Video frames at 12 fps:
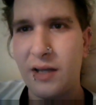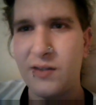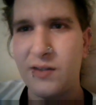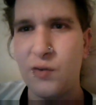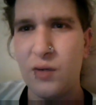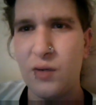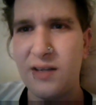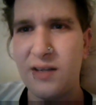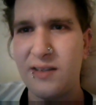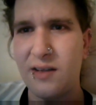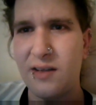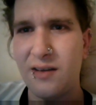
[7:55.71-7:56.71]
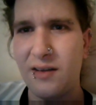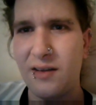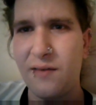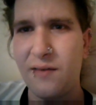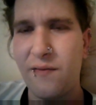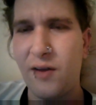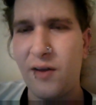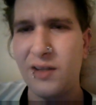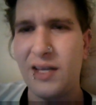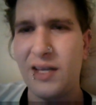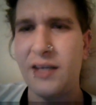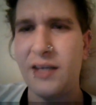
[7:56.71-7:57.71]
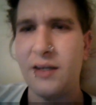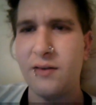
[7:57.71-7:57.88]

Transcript: as soon as he felt like